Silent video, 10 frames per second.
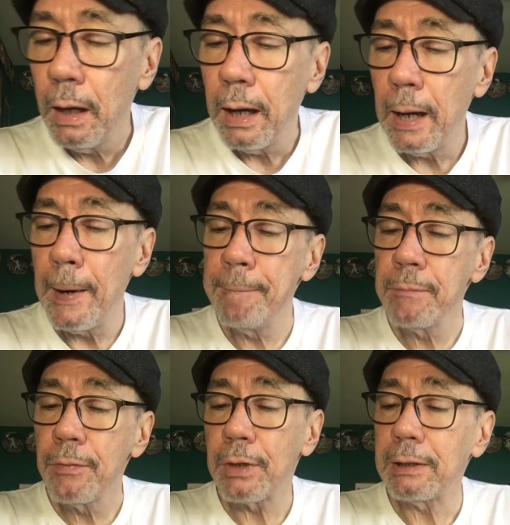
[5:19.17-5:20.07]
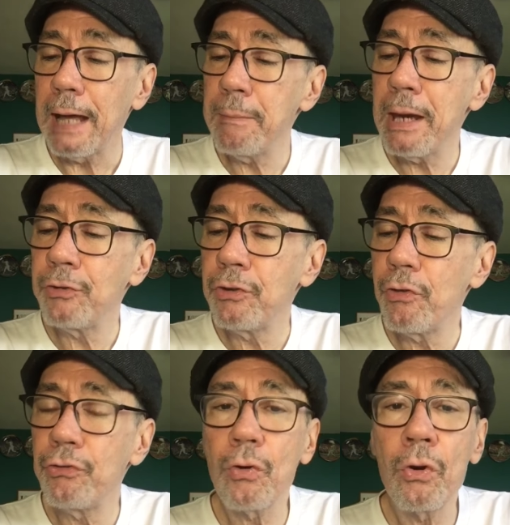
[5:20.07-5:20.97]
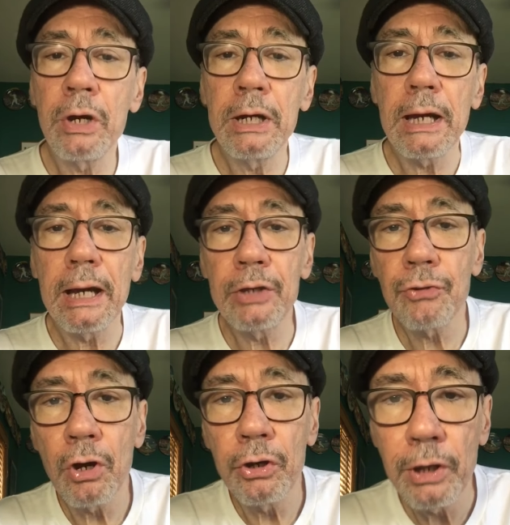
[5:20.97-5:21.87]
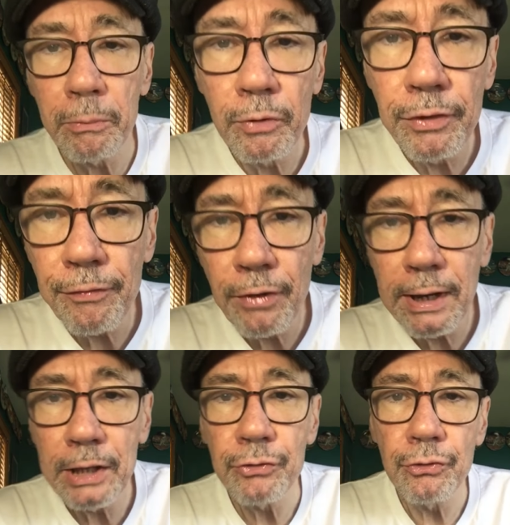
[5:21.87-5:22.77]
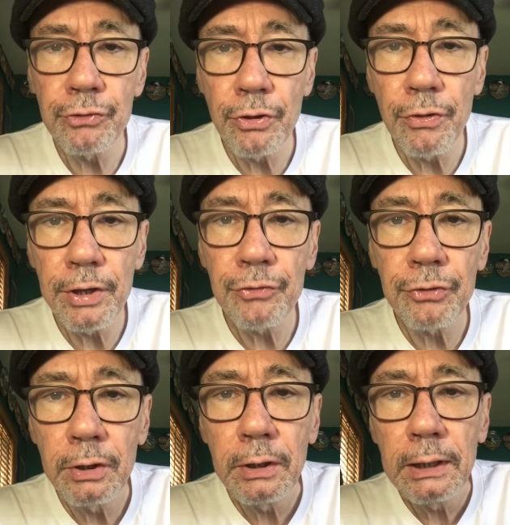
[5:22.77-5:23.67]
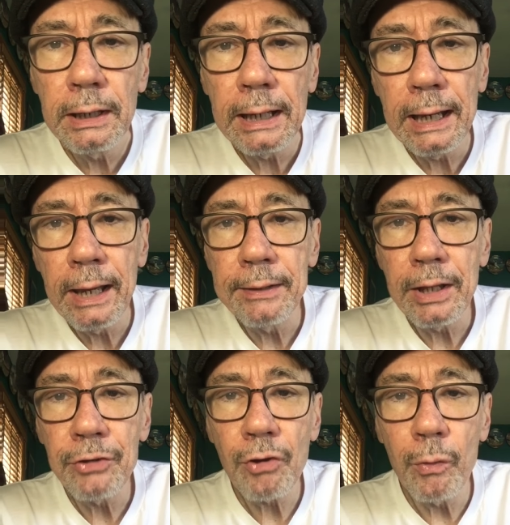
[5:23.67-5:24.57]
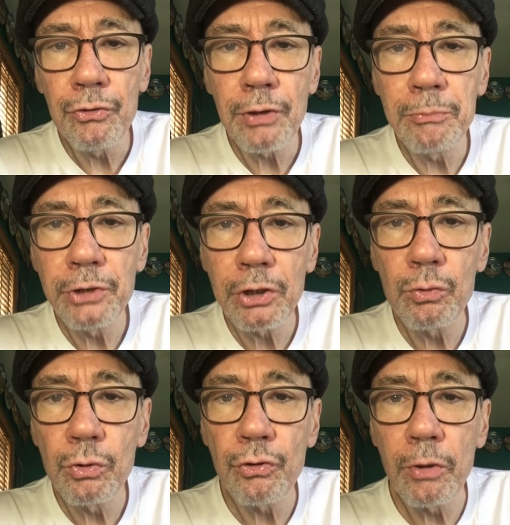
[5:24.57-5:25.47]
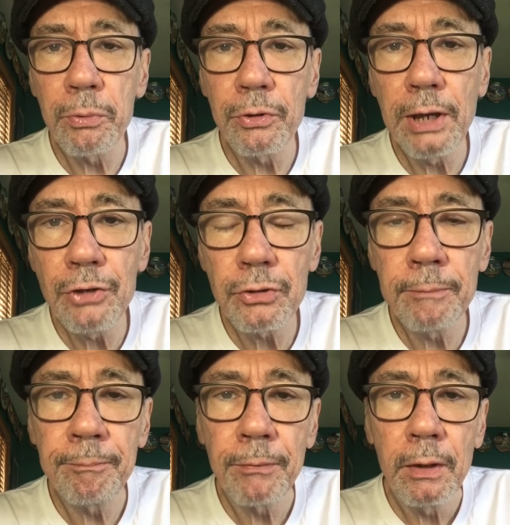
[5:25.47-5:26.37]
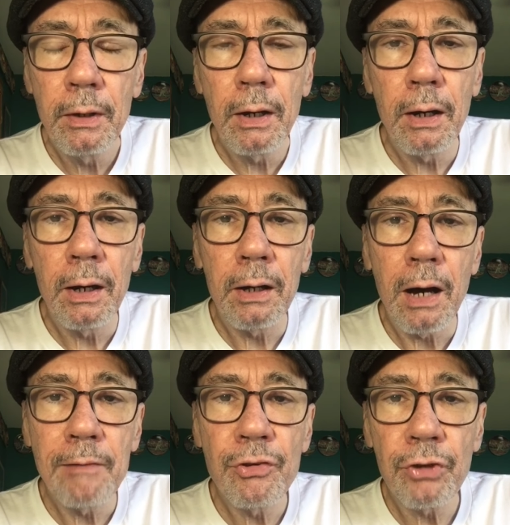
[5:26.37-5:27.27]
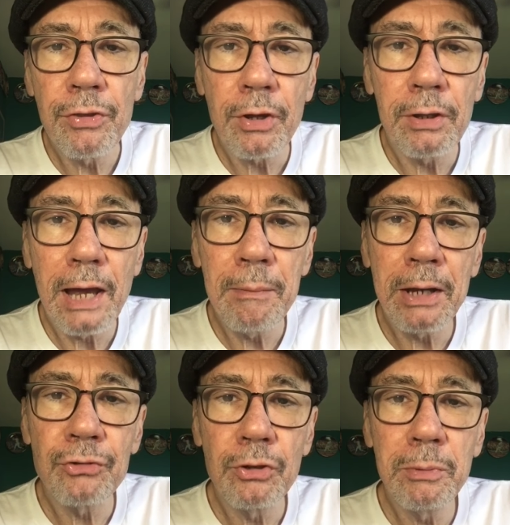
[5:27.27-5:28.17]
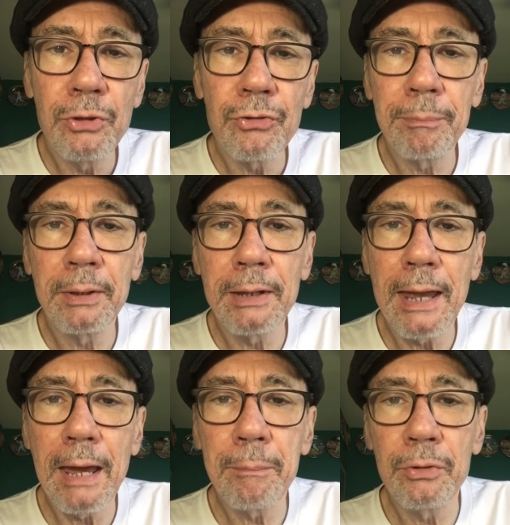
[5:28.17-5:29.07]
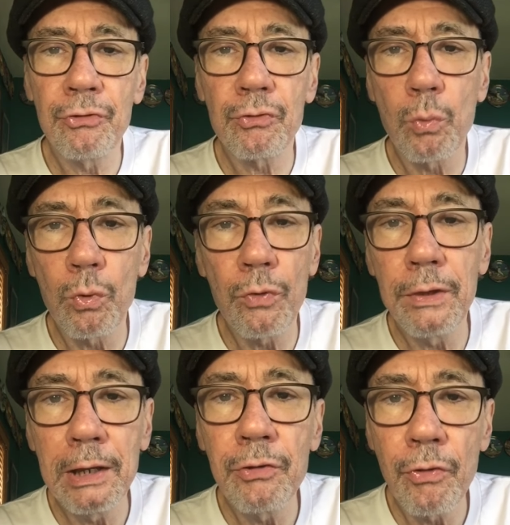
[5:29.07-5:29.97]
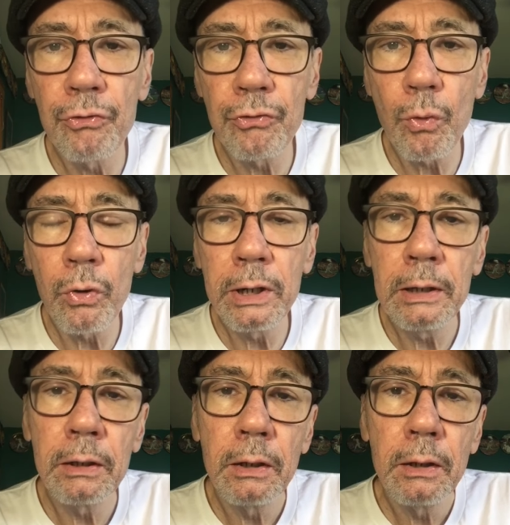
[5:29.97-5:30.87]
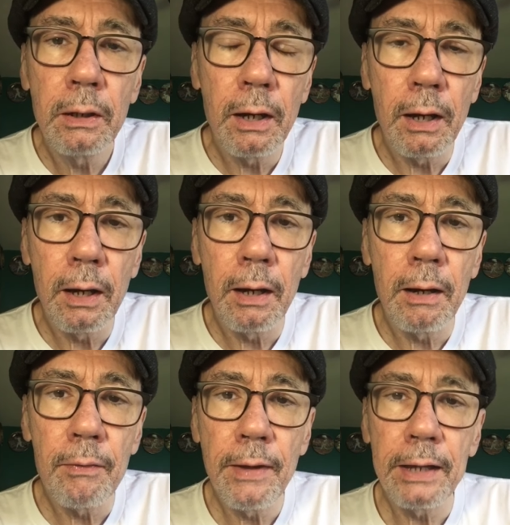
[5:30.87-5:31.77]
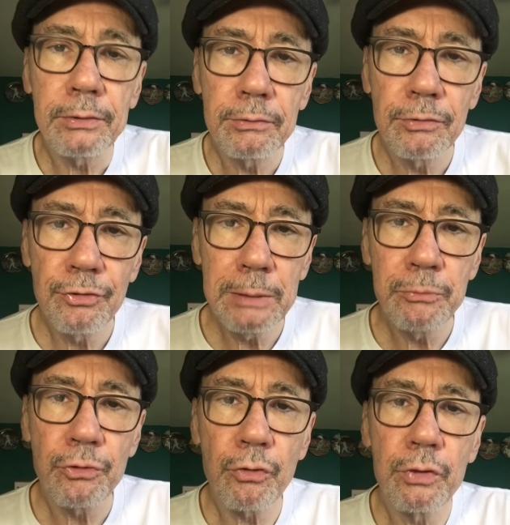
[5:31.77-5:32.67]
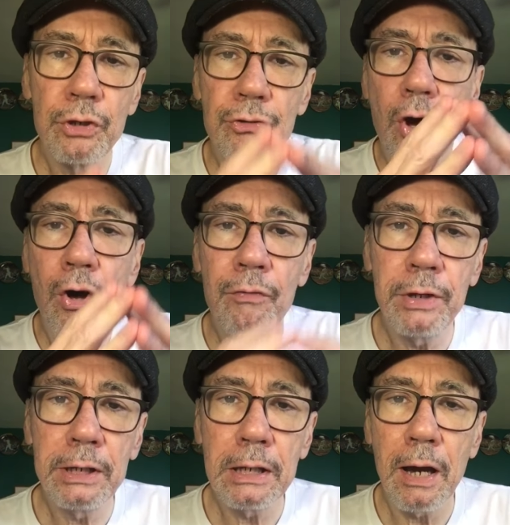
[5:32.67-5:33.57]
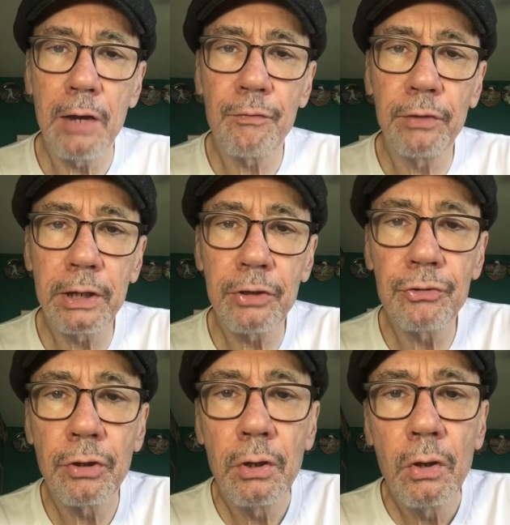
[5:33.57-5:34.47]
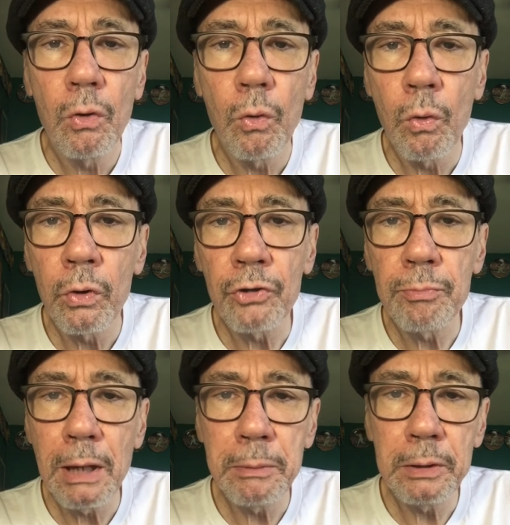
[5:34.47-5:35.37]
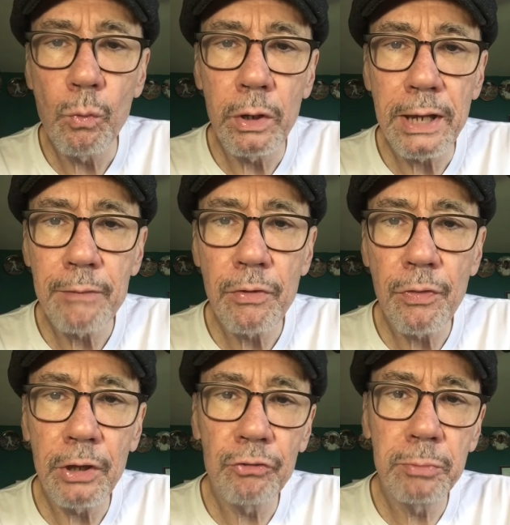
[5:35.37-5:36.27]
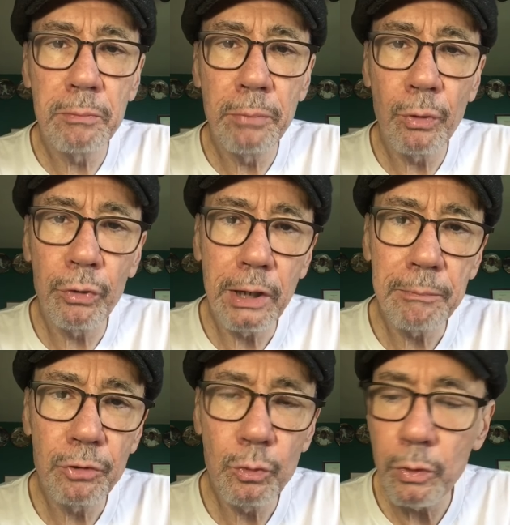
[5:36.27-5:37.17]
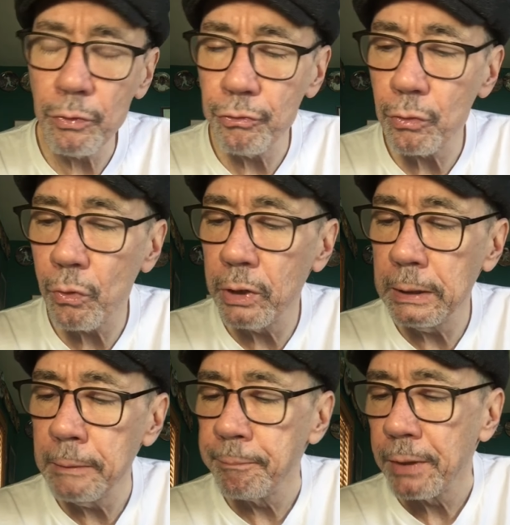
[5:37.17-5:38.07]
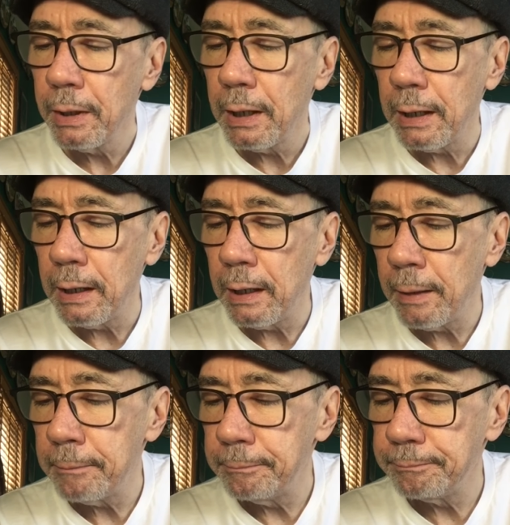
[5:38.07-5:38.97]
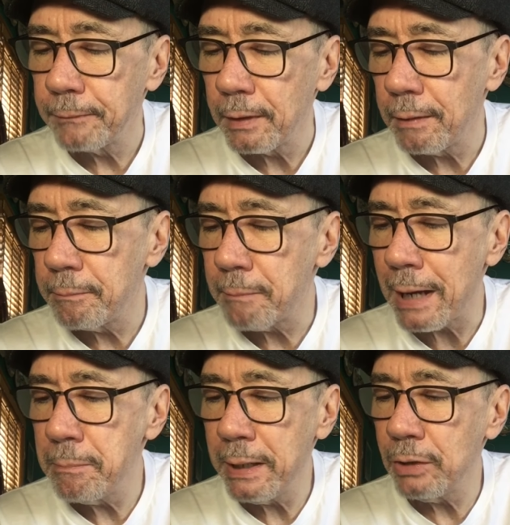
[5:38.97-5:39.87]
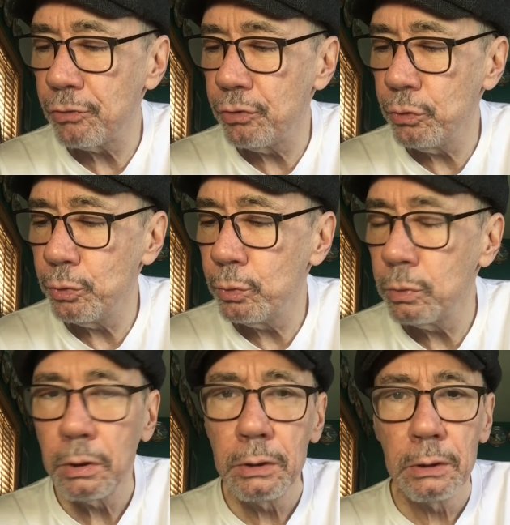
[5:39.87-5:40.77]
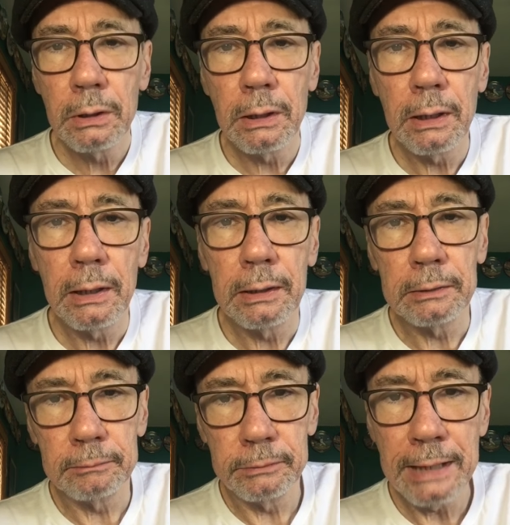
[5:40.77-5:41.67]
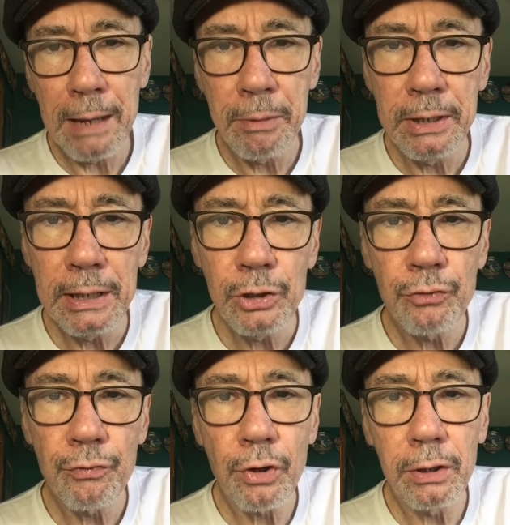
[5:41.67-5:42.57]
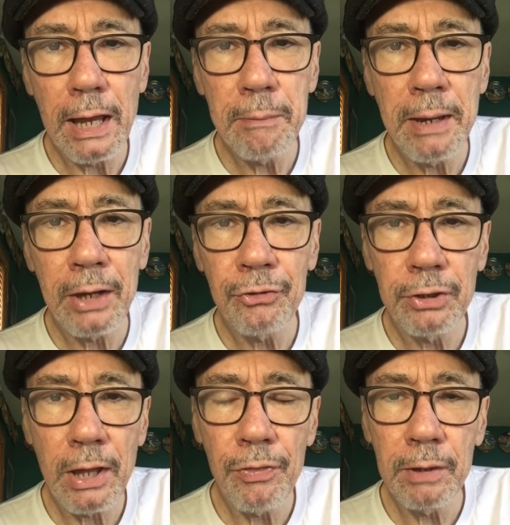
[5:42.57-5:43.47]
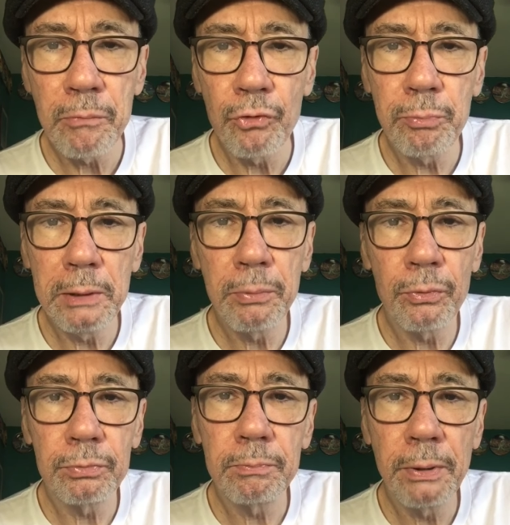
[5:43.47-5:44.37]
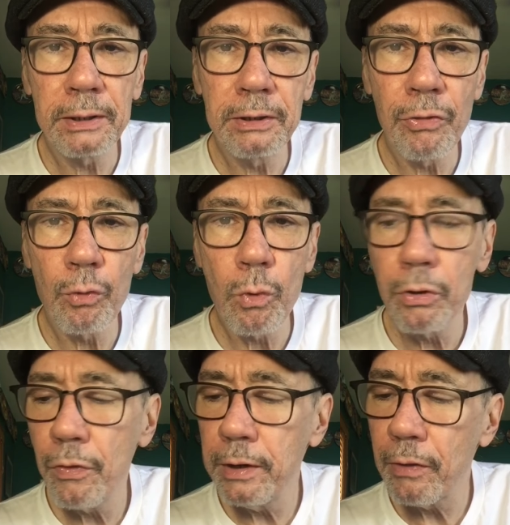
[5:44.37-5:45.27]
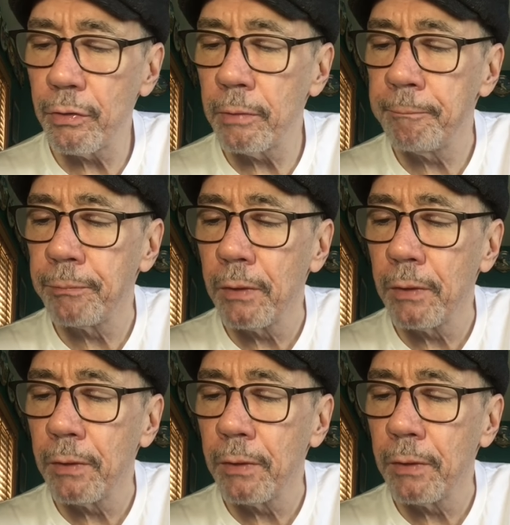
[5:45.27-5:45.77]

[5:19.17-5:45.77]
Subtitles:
The climax of the story, I saw a number of different answers to this, and that's always subject to interpretation. Obviously, the climax should be something that happens toward the end of the story that seems to resolve any conflicts, or it's maybe what everything's been building up to in the story. My main two nominees for climax, and I think most people picked either one or the other,